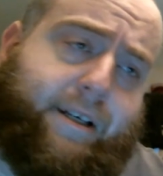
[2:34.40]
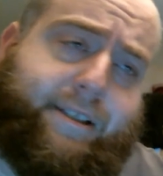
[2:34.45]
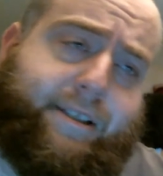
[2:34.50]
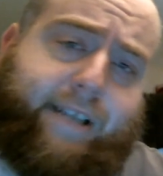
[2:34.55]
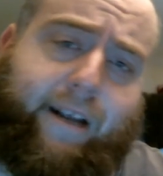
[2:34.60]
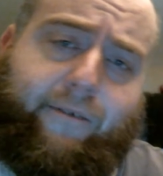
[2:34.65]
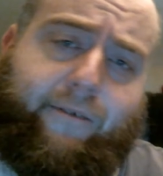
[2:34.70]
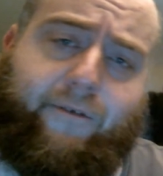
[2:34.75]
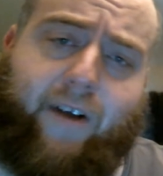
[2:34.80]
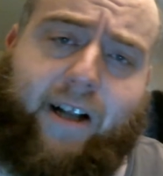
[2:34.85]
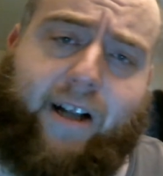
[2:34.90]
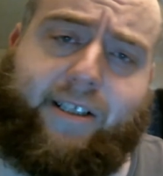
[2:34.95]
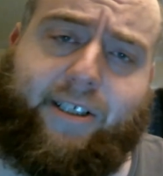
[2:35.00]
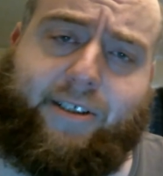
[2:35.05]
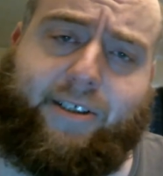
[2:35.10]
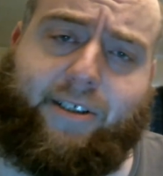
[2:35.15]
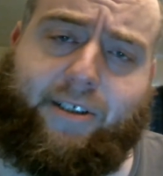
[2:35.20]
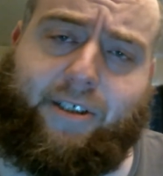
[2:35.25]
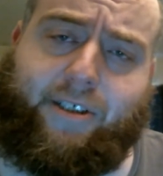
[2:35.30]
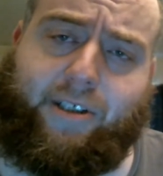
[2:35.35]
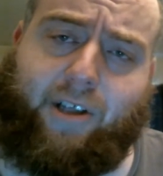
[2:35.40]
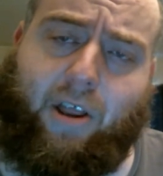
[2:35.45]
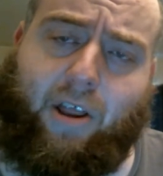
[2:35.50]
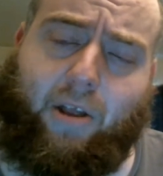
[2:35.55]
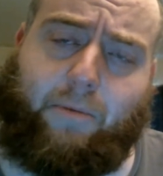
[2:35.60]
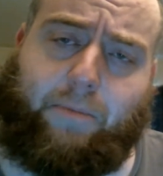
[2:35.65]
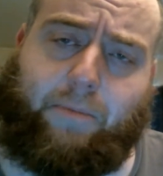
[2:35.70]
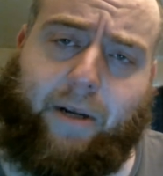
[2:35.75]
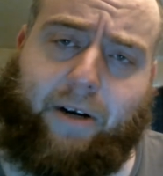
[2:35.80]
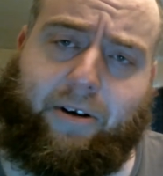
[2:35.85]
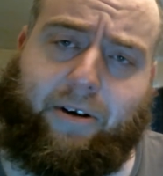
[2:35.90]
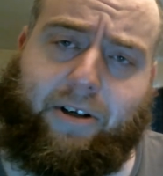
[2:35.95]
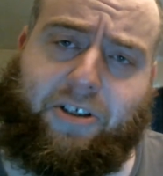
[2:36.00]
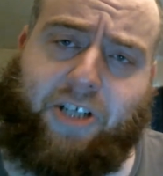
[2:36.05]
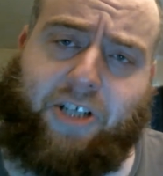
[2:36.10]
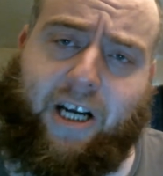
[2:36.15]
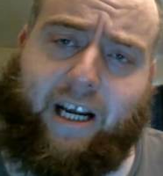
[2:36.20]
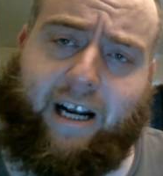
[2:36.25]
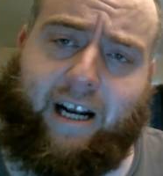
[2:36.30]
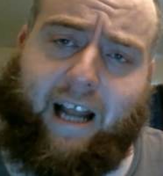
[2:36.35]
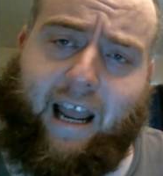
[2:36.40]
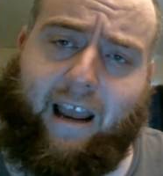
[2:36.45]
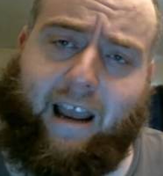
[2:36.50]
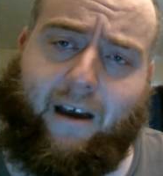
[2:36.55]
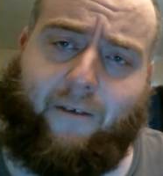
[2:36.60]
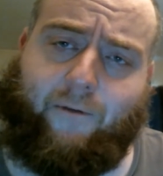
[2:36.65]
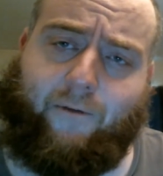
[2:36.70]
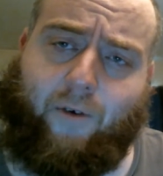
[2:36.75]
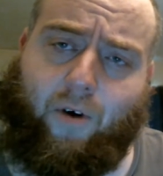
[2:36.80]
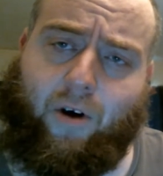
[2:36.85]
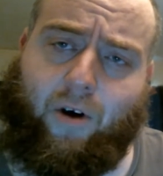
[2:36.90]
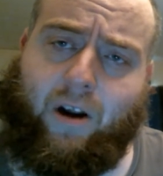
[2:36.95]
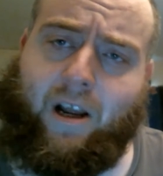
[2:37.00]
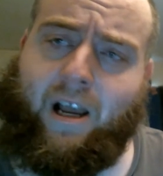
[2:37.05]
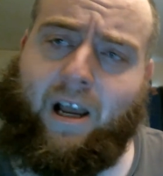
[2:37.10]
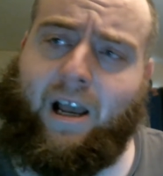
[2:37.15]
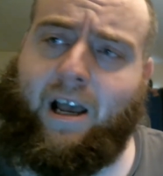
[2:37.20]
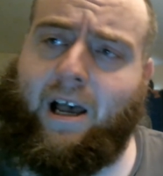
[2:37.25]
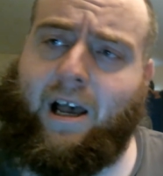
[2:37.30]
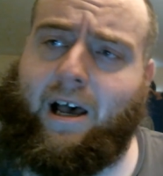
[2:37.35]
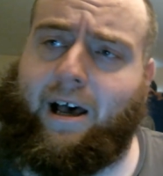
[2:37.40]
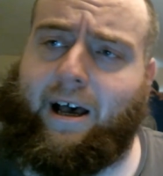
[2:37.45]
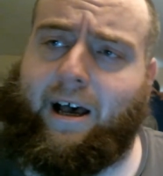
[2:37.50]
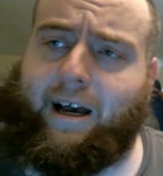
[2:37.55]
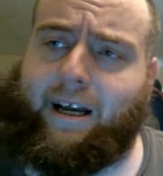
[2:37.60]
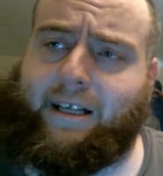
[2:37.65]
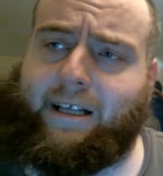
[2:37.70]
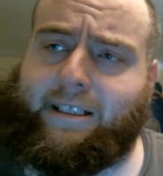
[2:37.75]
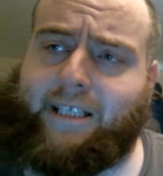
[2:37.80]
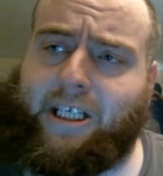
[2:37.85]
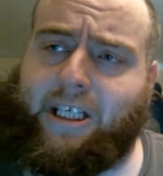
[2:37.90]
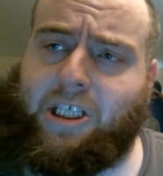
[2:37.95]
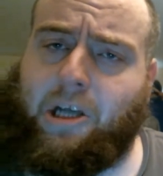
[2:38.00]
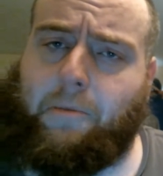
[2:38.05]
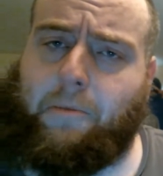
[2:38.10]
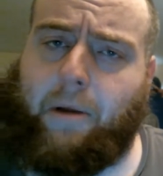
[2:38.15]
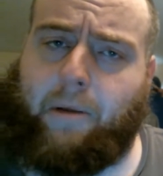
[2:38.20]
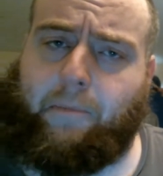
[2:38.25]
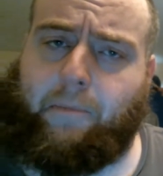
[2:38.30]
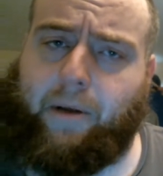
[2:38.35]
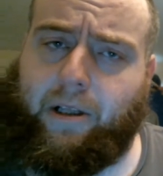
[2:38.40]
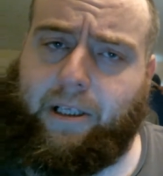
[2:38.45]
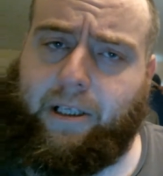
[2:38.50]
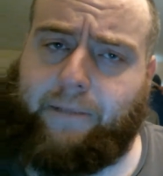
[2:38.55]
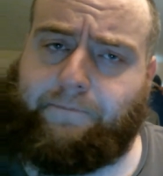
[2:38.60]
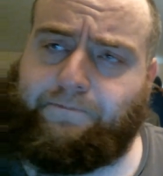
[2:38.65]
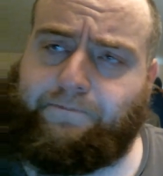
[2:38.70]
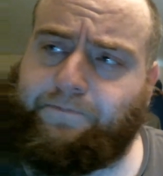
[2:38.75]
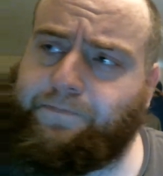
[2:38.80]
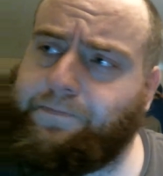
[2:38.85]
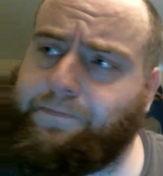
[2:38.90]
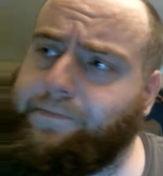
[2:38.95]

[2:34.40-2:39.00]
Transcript: St. Francis is another player to check an eye out for. TJ McMillan,